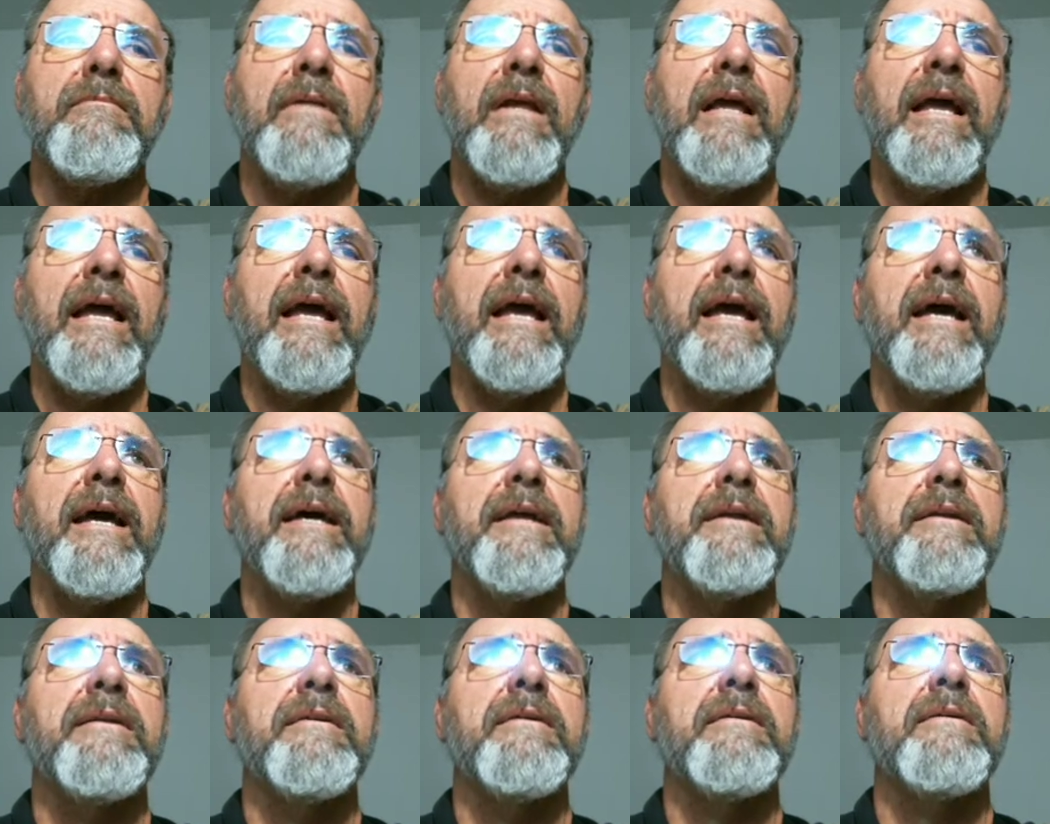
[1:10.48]

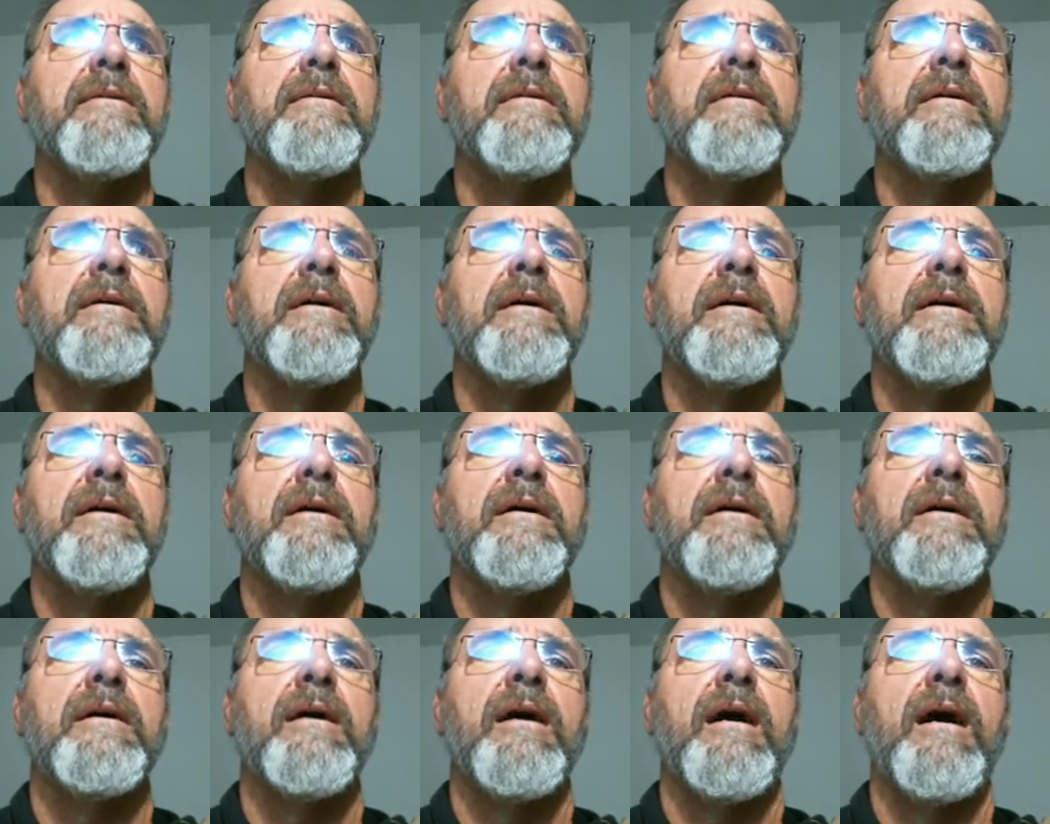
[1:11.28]
And
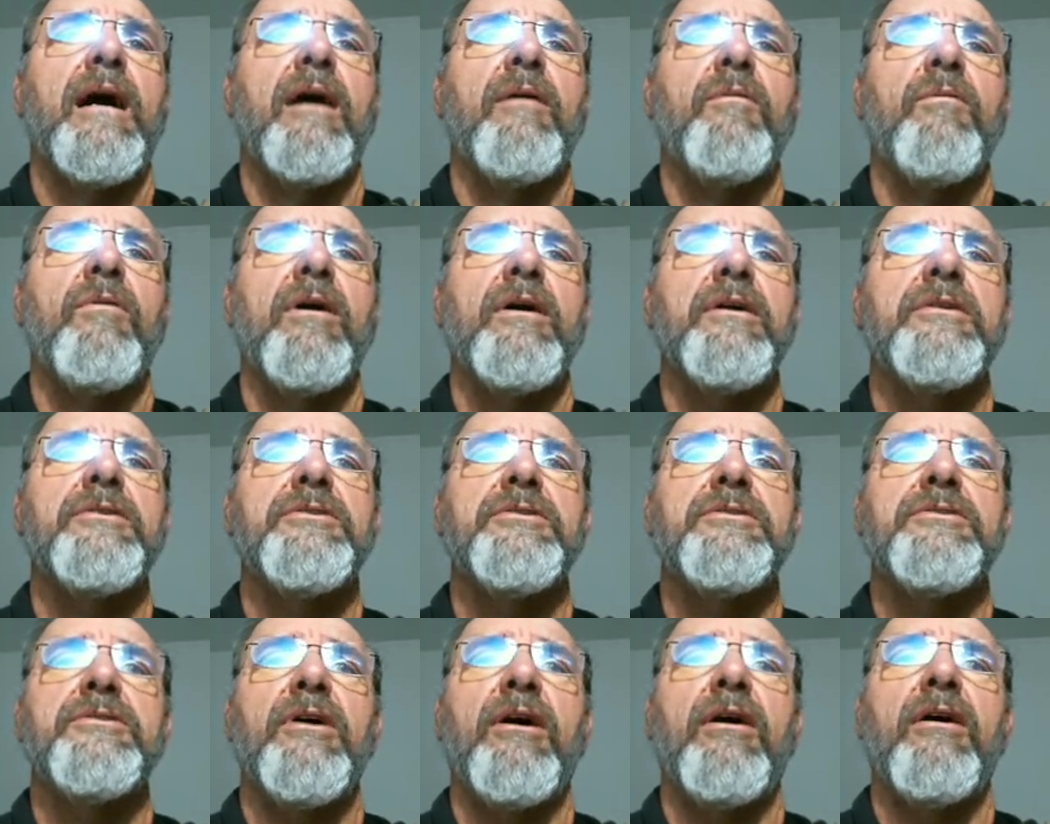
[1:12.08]
I want
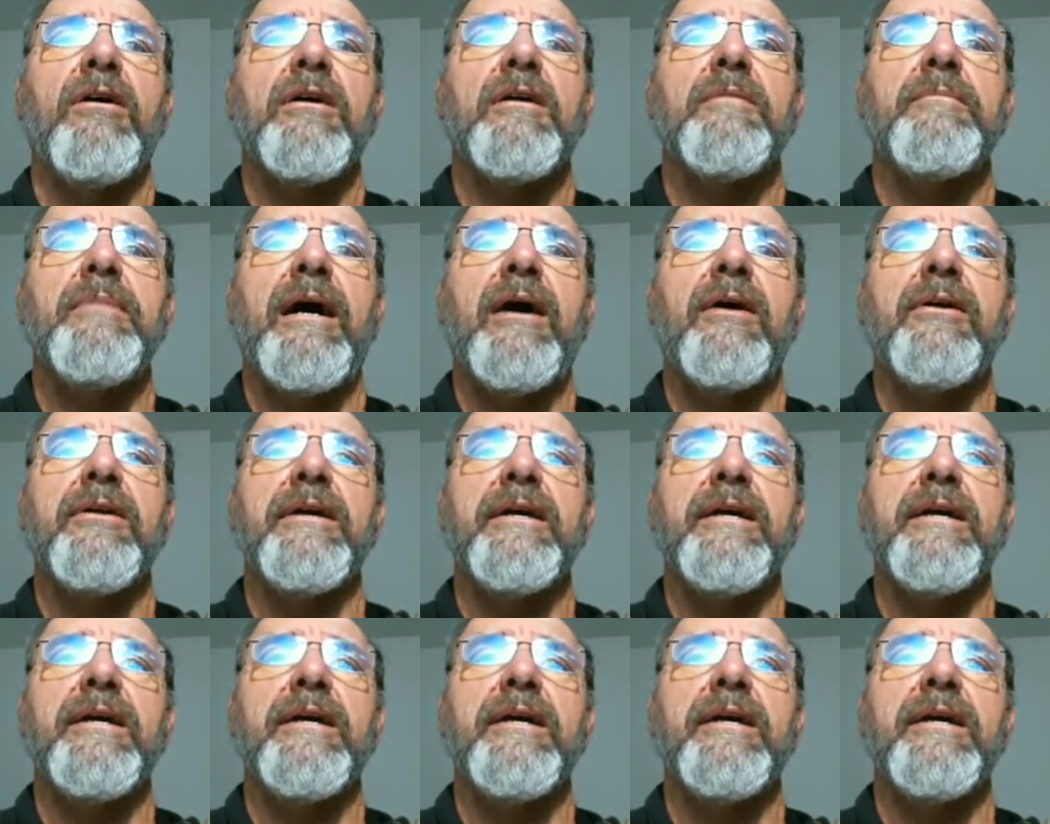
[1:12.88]
to talk about